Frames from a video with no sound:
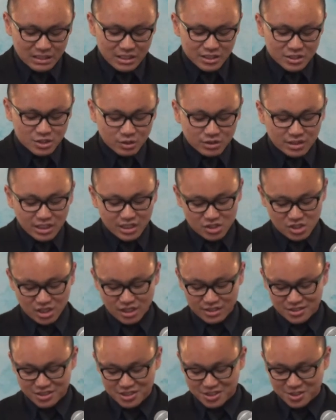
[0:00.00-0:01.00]
So teach
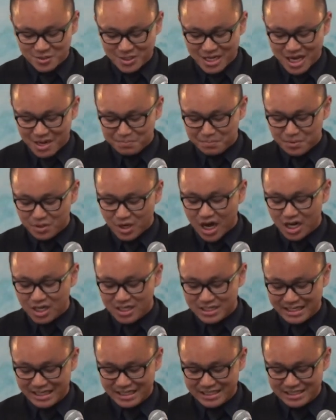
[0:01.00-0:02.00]
us to number our
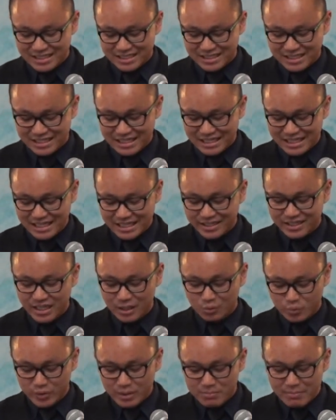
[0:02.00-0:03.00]
days
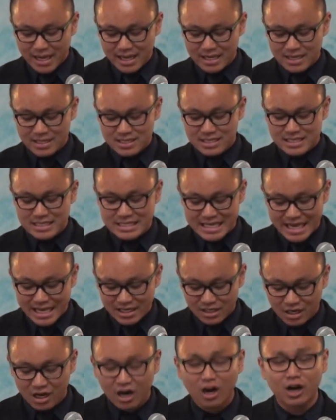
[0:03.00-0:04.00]
that we may get
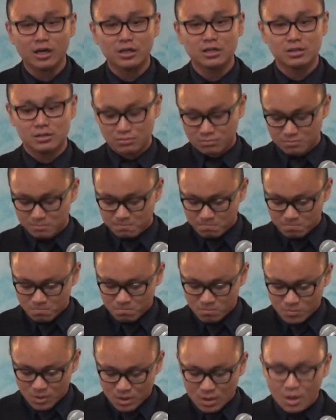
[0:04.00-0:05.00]
a heart
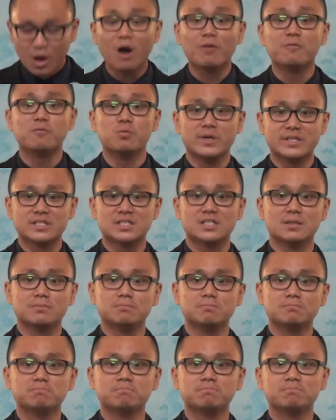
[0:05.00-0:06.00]
of wisdom.
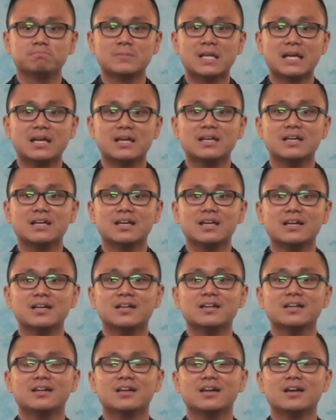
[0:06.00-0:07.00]

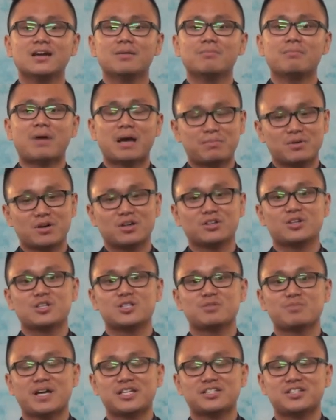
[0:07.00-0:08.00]
my brothers
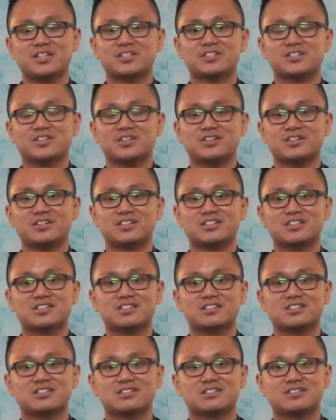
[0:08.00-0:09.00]
and my
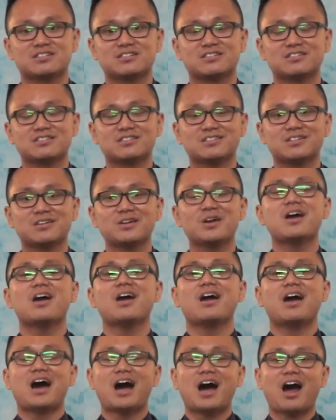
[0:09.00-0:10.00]
sisters,
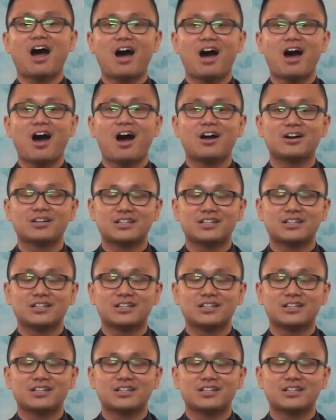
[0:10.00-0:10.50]
our